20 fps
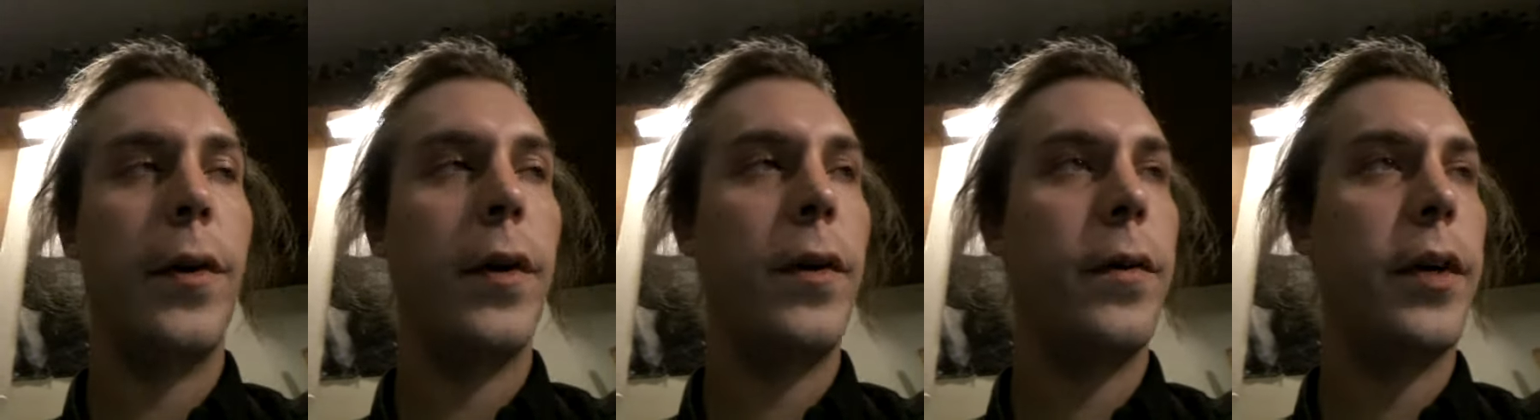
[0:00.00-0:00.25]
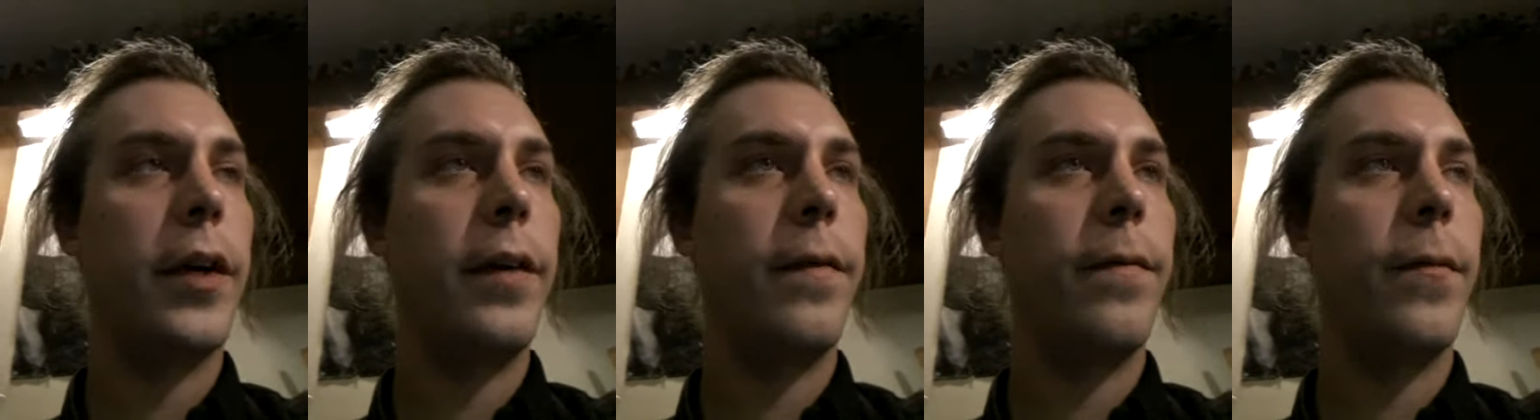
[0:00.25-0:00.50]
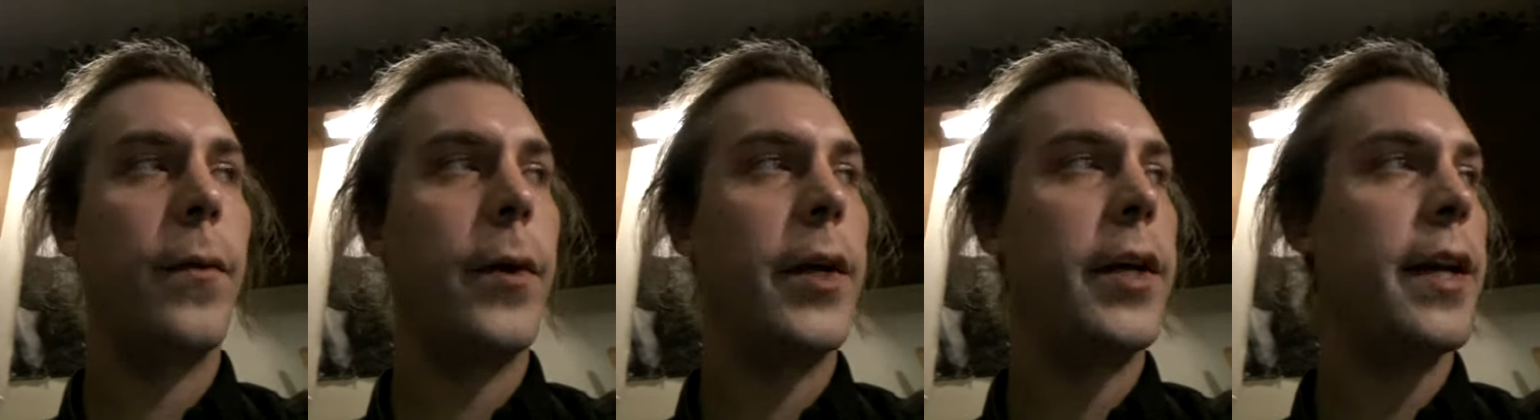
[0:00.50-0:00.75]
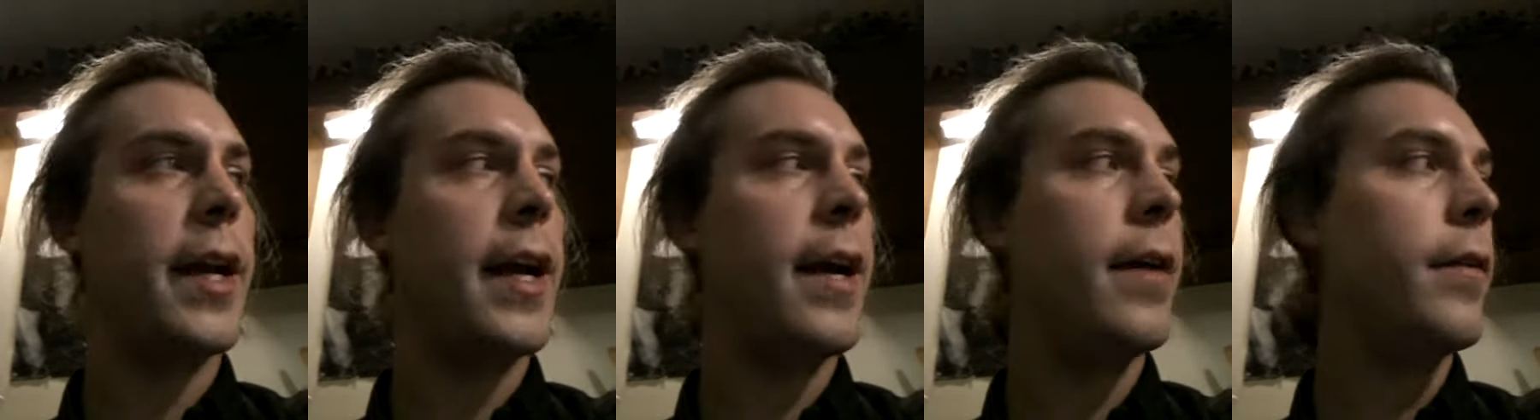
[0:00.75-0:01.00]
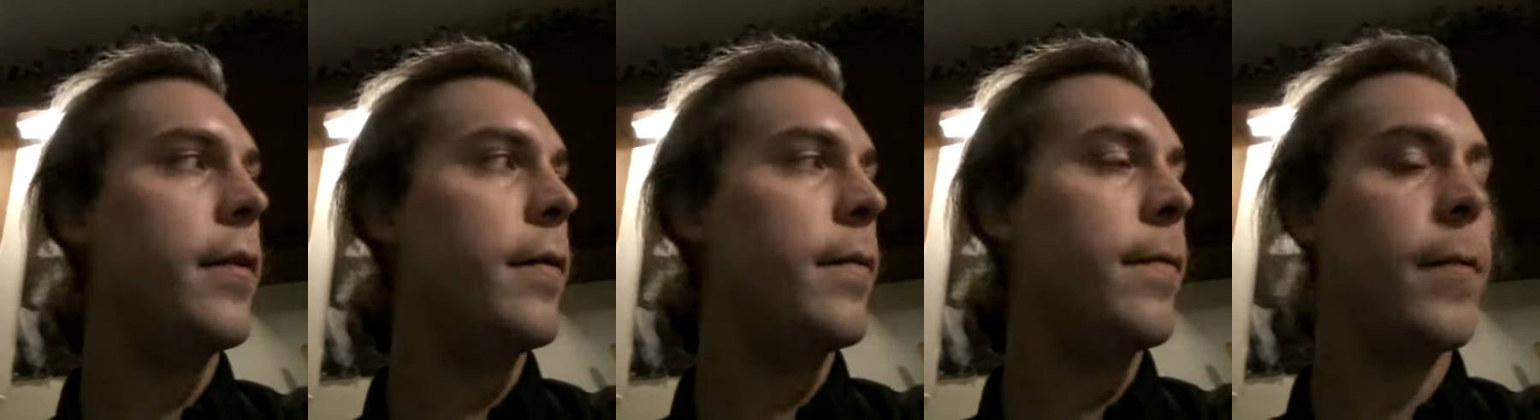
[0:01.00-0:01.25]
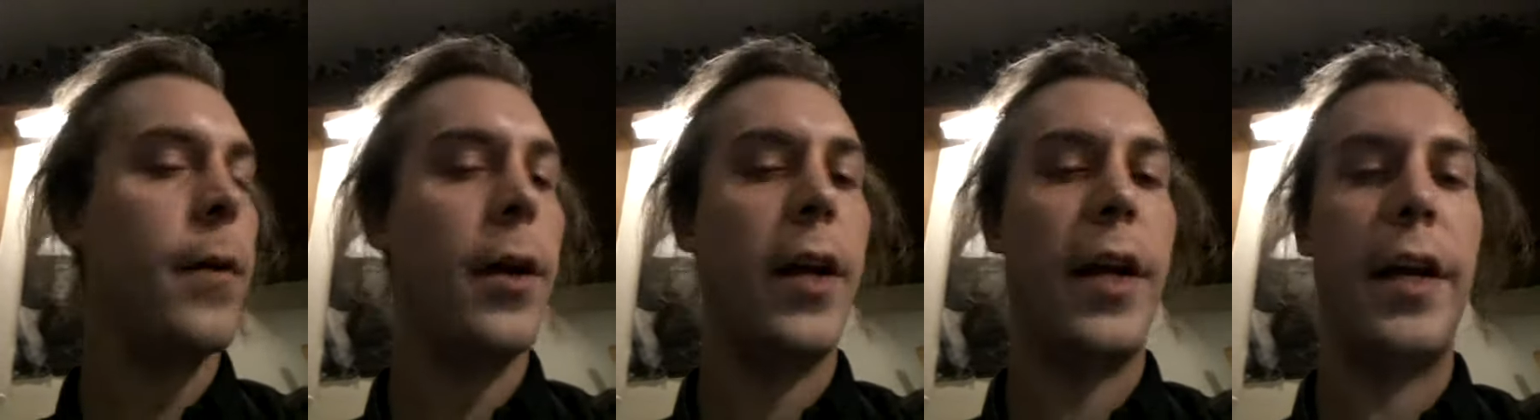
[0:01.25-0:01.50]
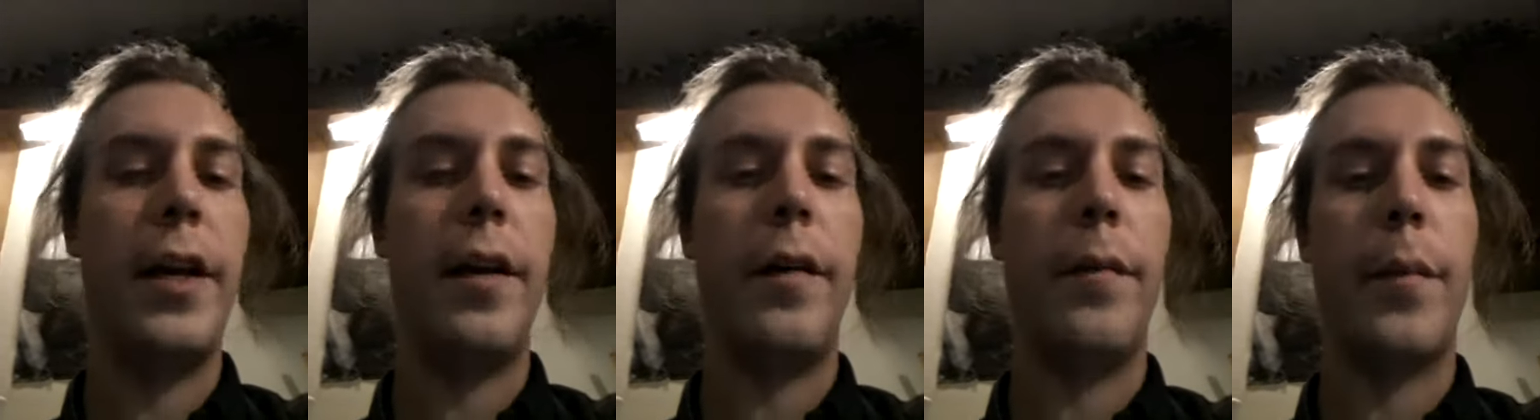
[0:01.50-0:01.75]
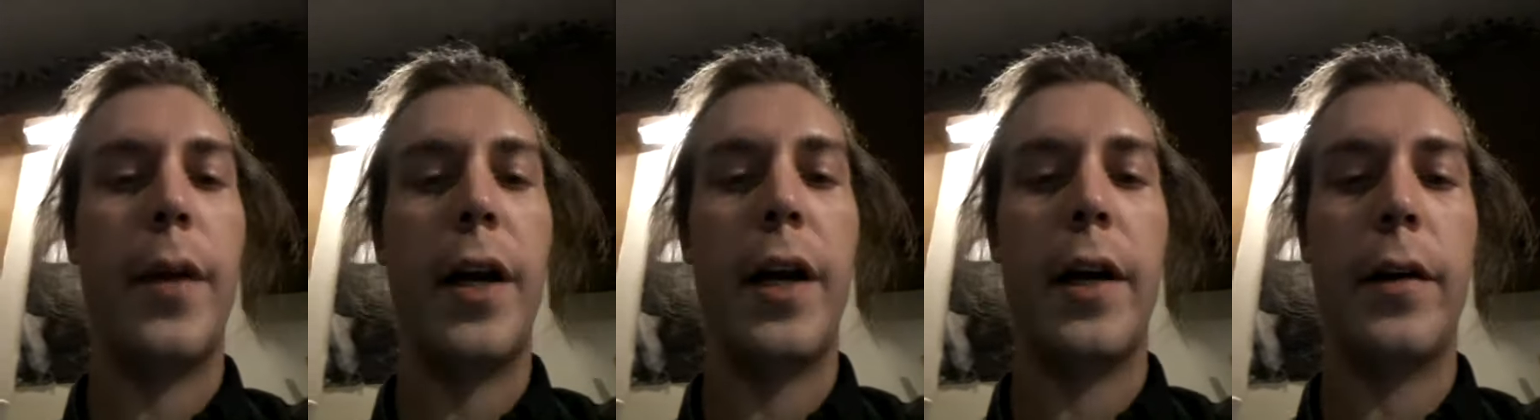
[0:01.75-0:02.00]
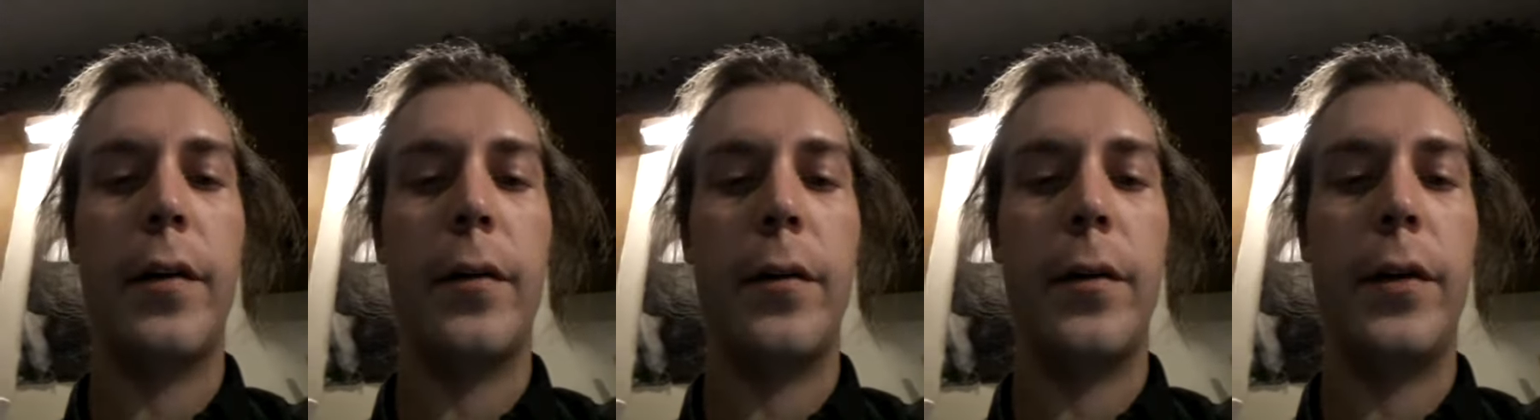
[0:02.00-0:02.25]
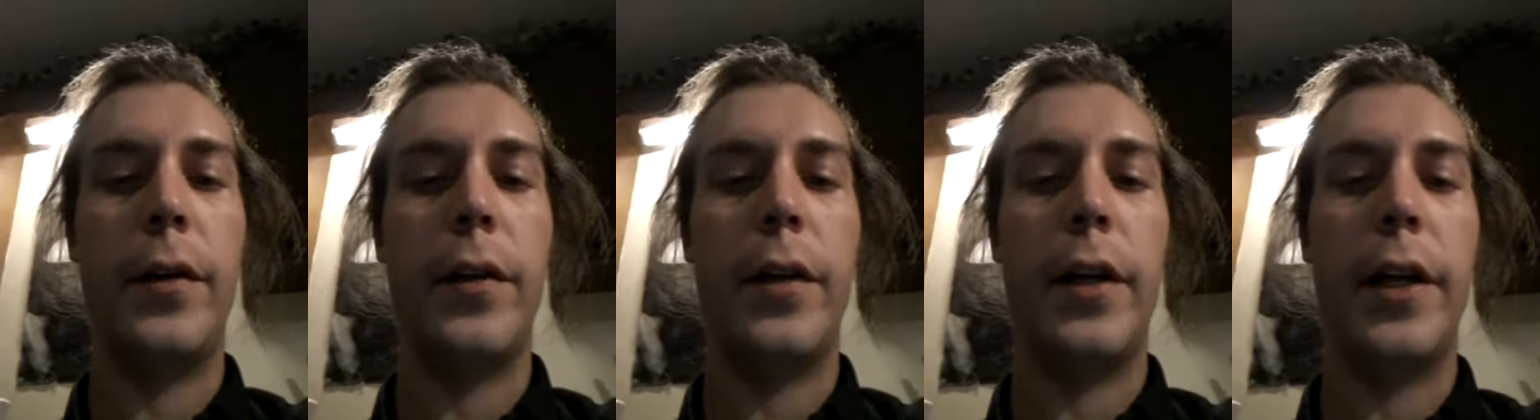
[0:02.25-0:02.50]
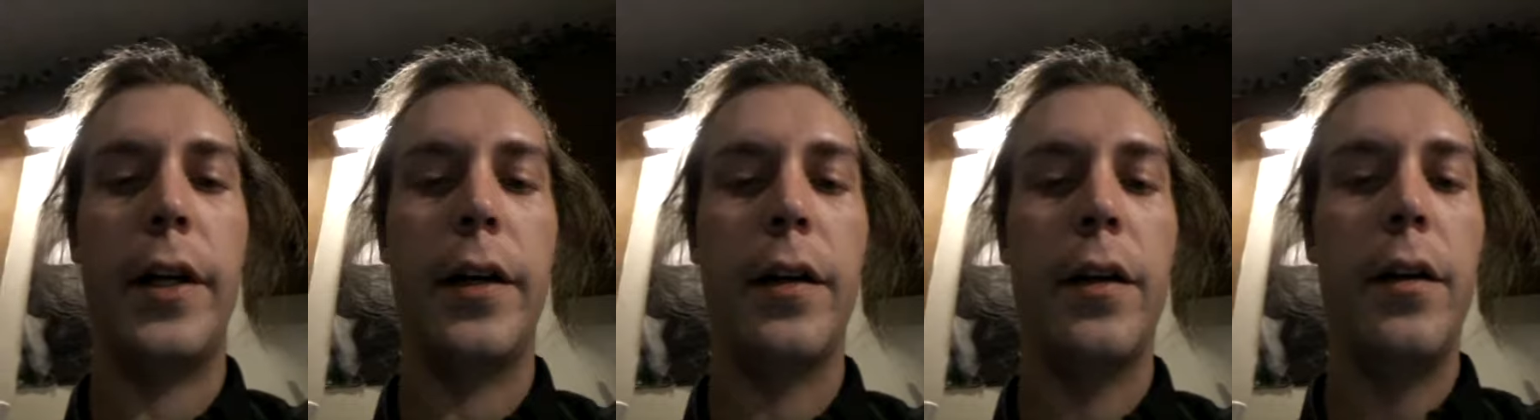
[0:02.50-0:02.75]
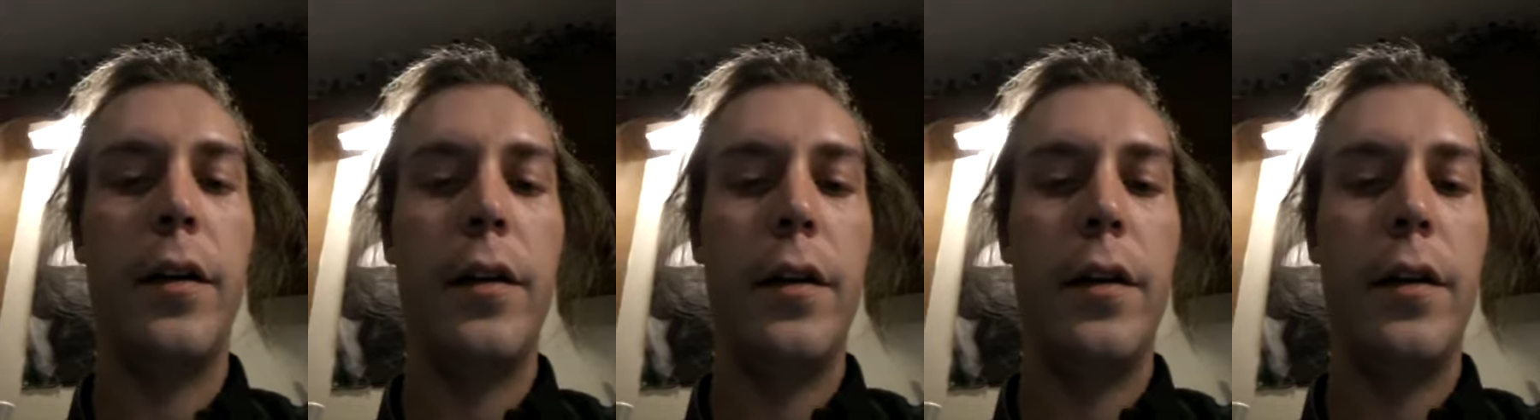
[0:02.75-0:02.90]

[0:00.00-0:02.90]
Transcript: Don't get freaked out and afraid and paranoid like,